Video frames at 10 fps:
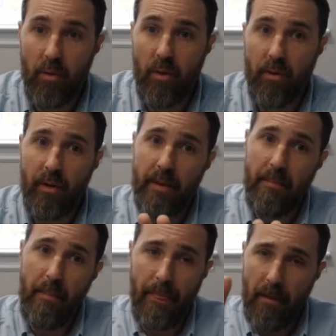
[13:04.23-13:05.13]

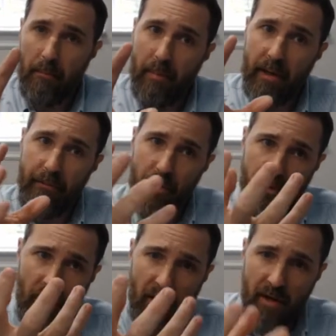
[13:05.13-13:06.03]
coronally. But if
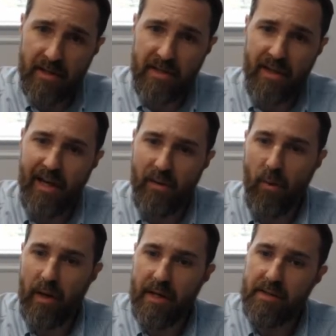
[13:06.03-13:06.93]
you turn it
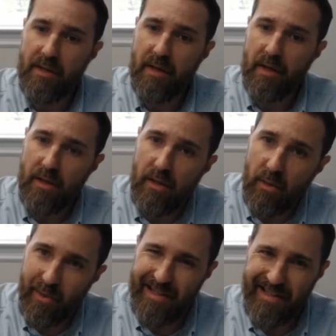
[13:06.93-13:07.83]
sideways,
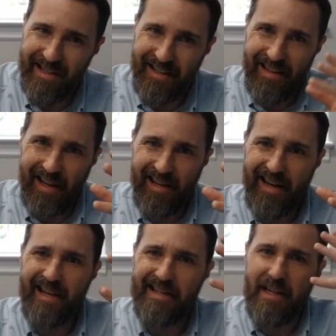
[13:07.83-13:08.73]
you would see
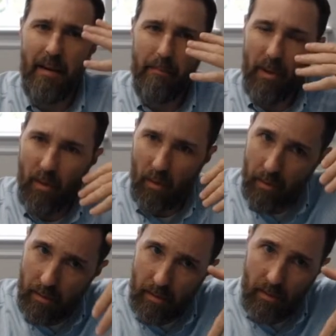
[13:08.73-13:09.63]
that as that
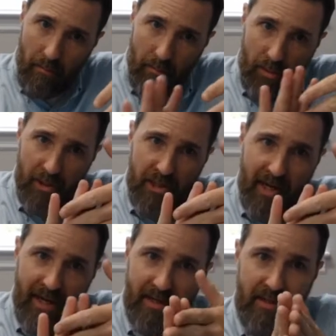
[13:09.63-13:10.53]
bone
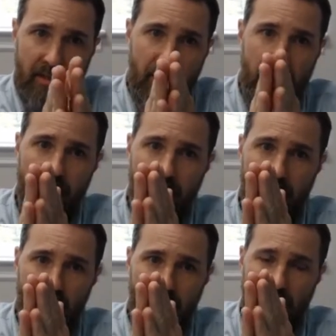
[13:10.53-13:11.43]
projects,
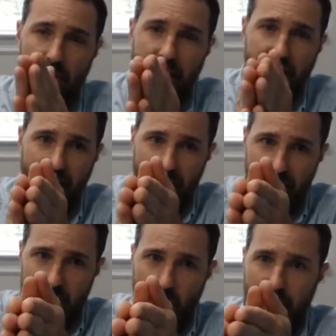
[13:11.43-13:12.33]
you're looking at it
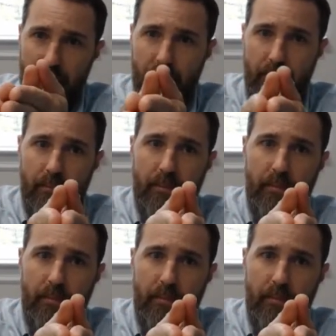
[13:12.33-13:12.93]
this way.